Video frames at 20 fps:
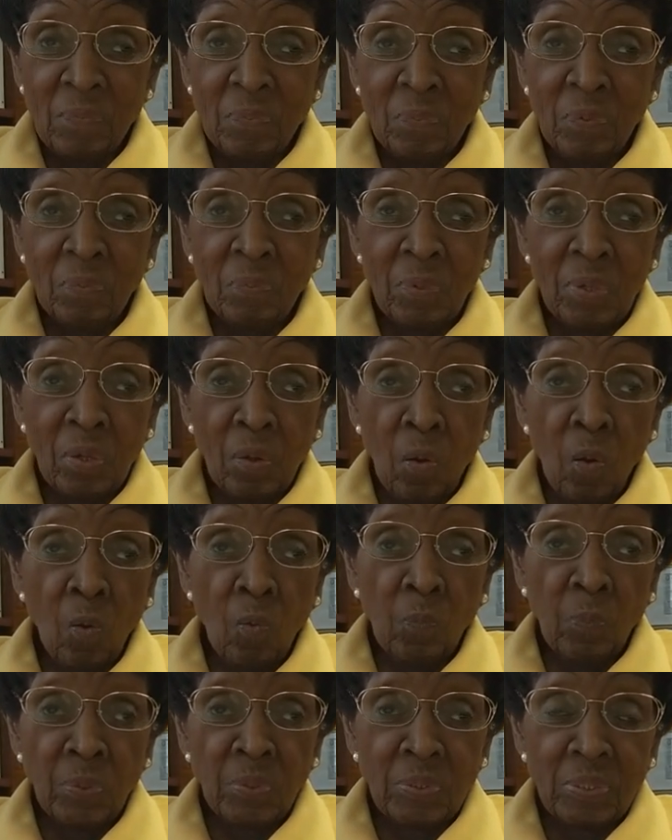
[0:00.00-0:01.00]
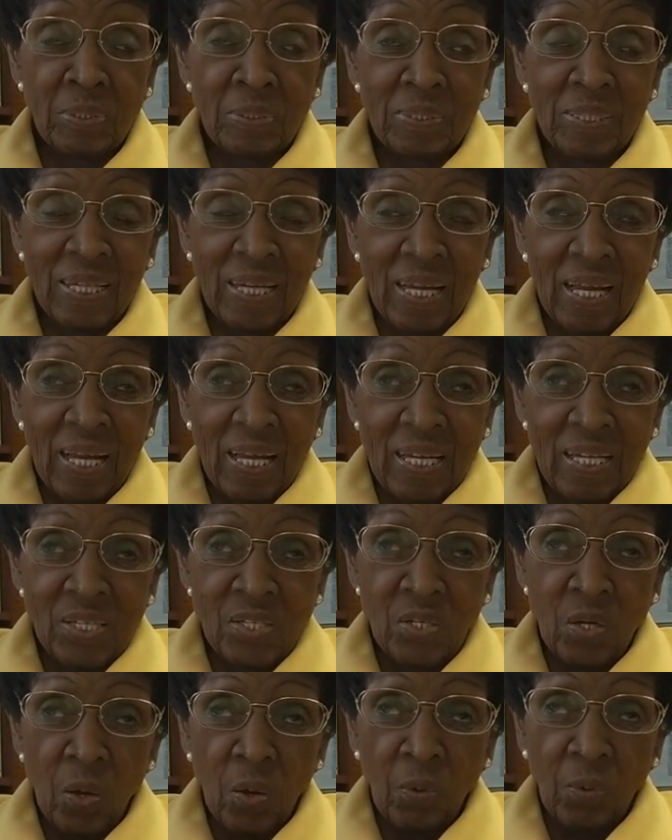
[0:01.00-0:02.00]
We're a whole person.
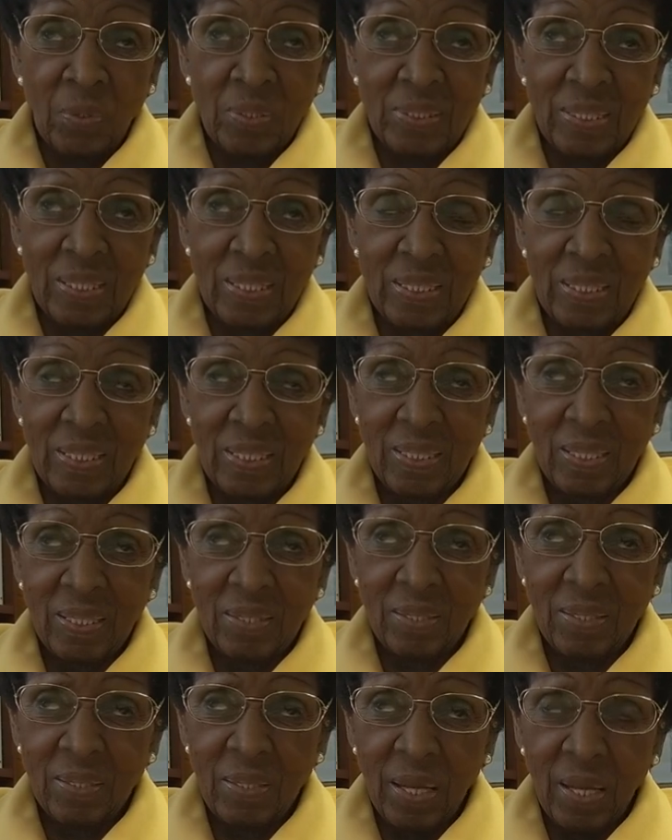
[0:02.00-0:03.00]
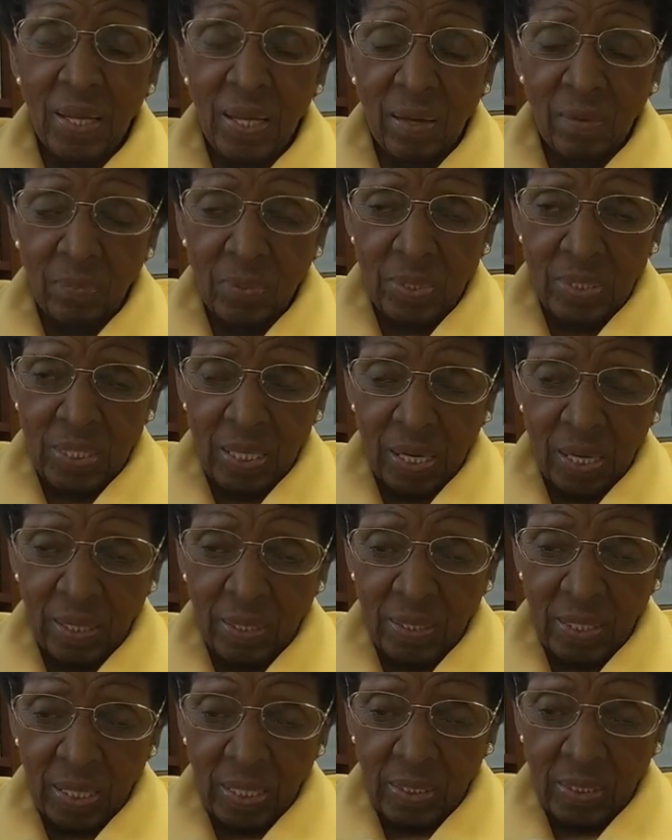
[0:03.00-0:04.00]
So they have a
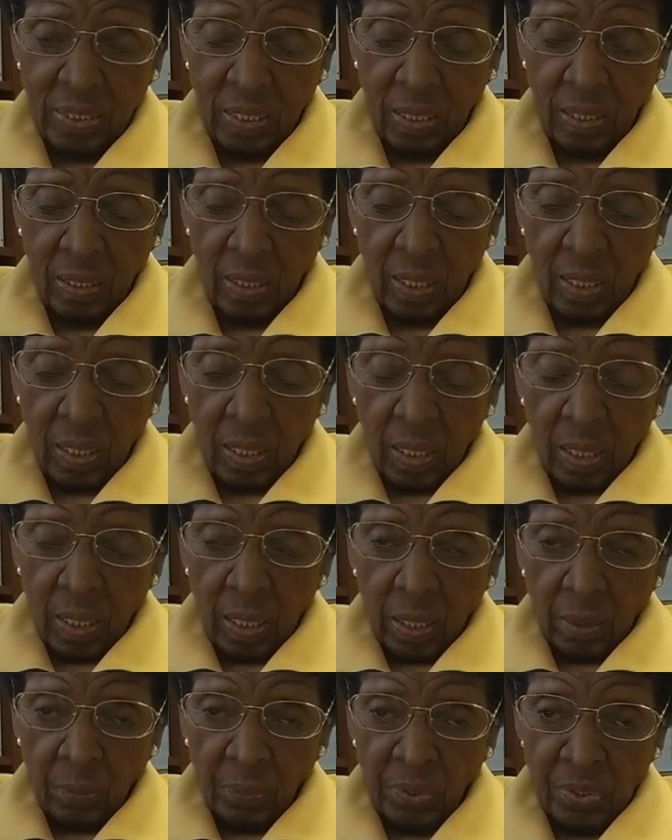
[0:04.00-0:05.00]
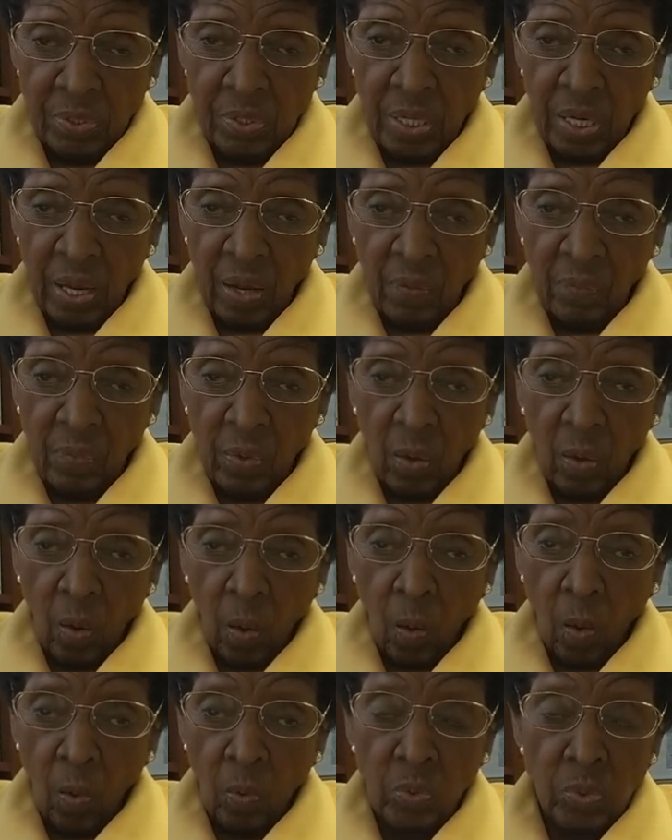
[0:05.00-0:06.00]
saying that we should have,
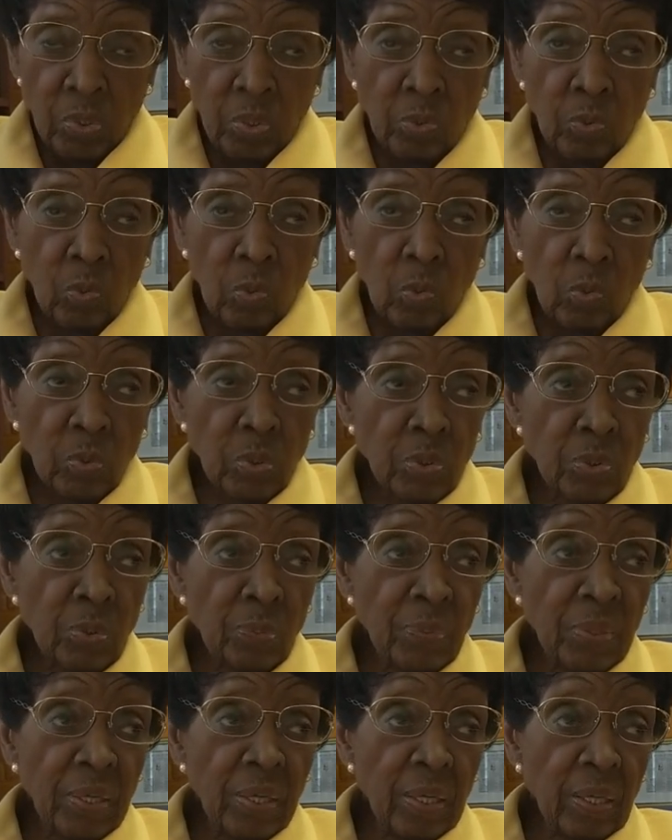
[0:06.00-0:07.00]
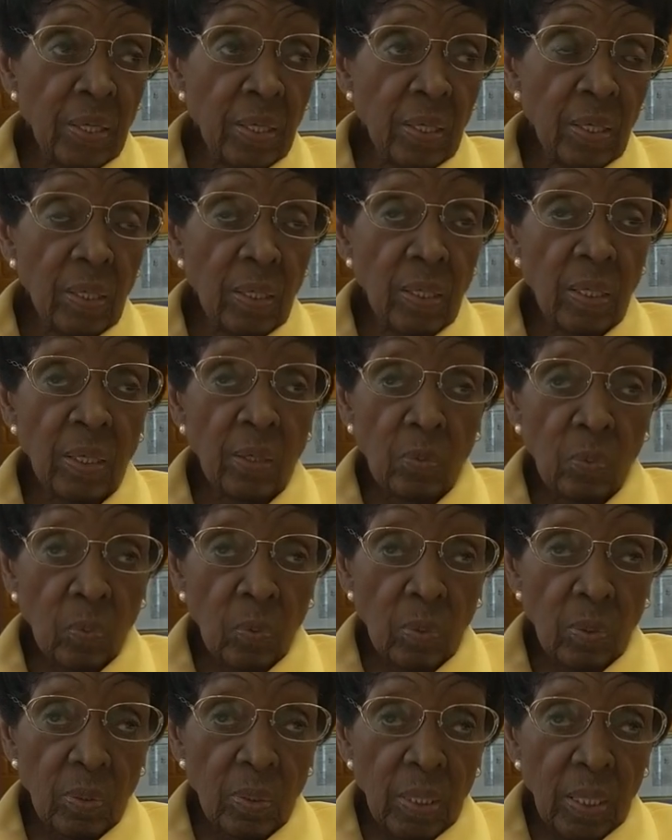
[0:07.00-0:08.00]
all the schools should be
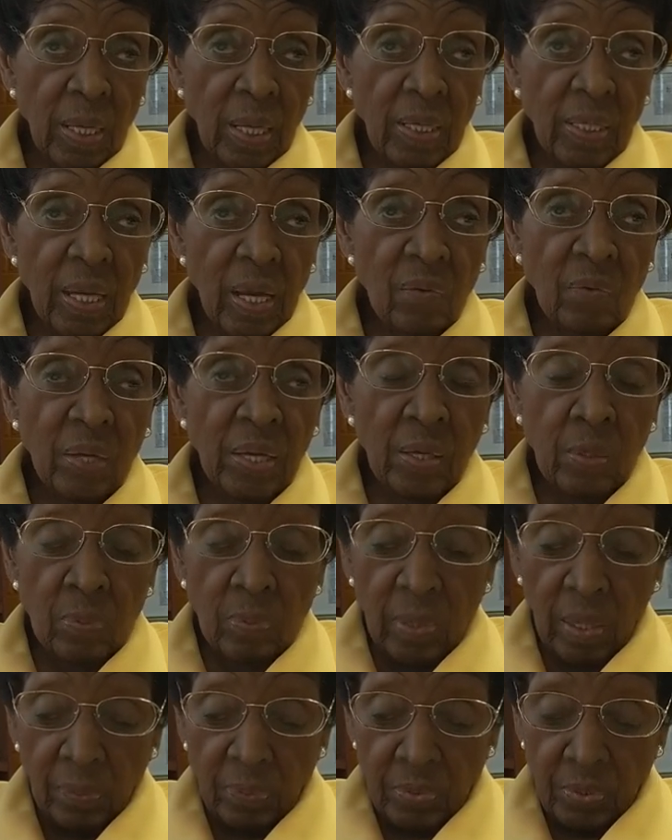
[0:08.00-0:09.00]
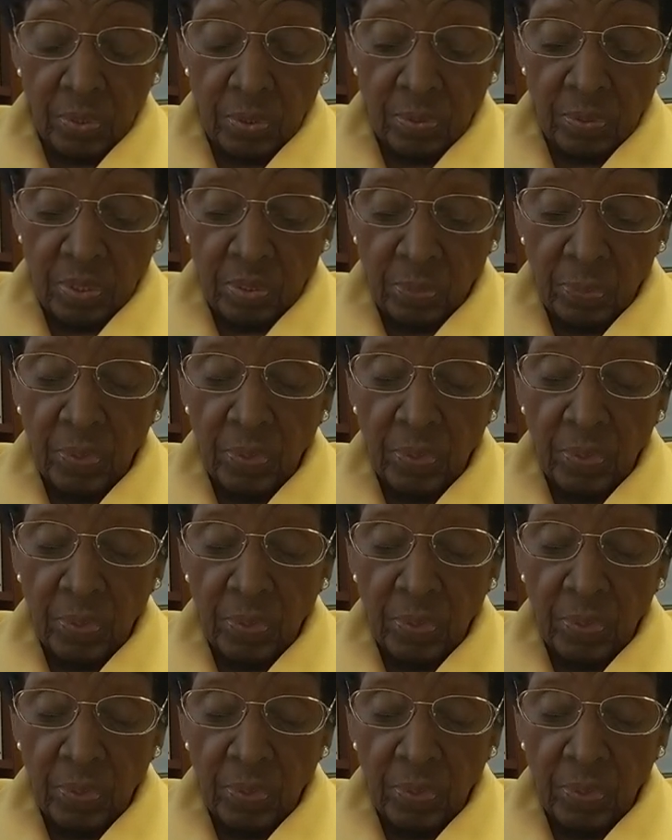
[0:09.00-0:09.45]
equal and have equal opportunities.